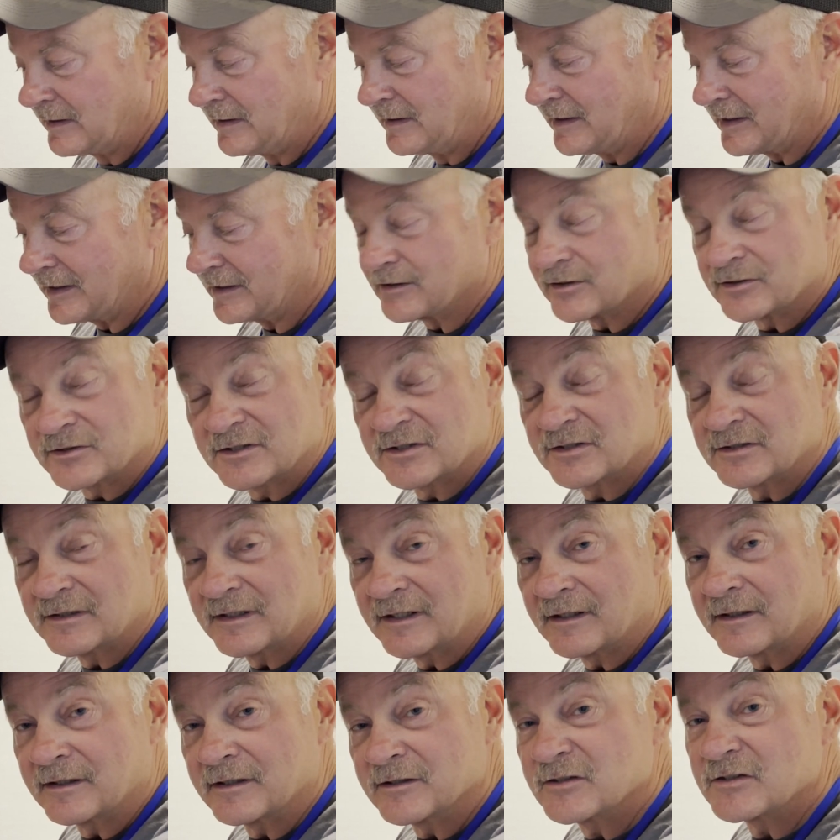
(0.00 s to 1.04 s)
And
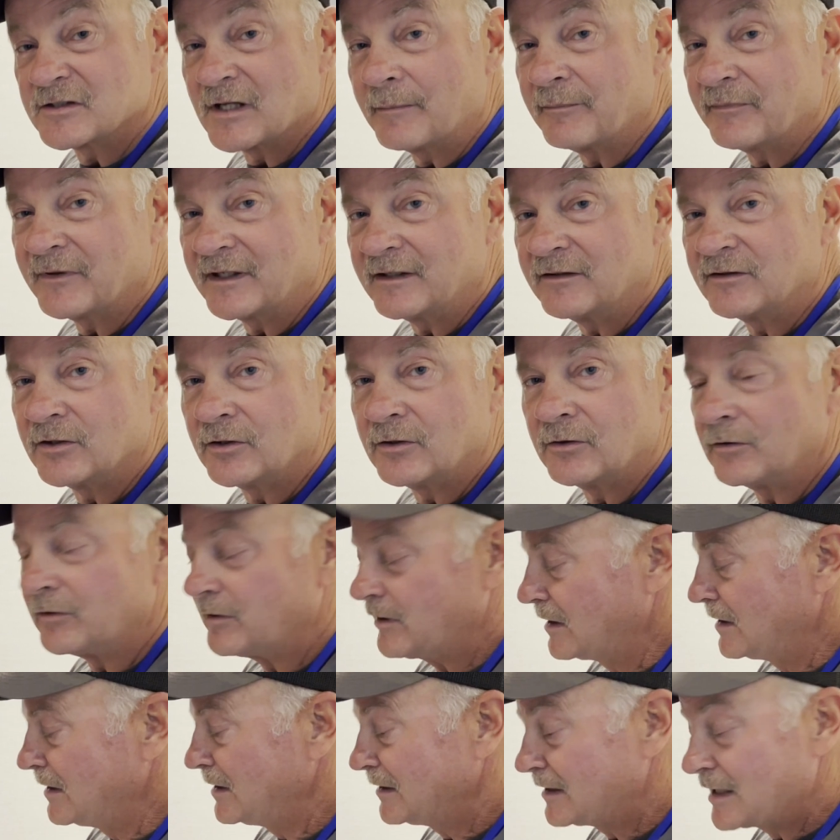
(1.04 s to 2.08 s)
there is something to
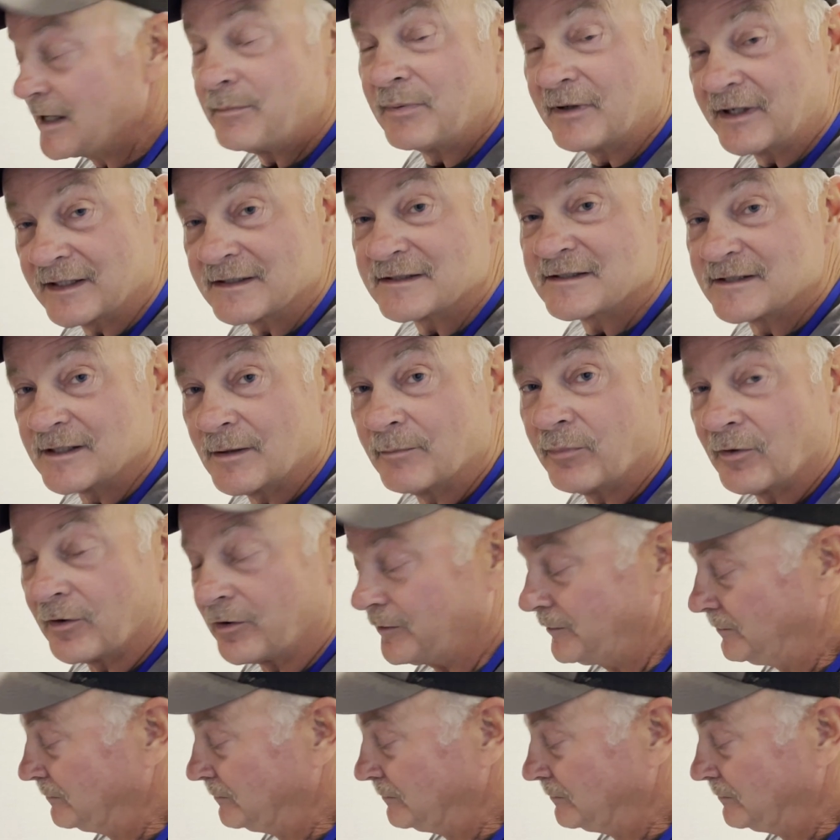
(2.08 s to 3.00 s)
keeping it simple.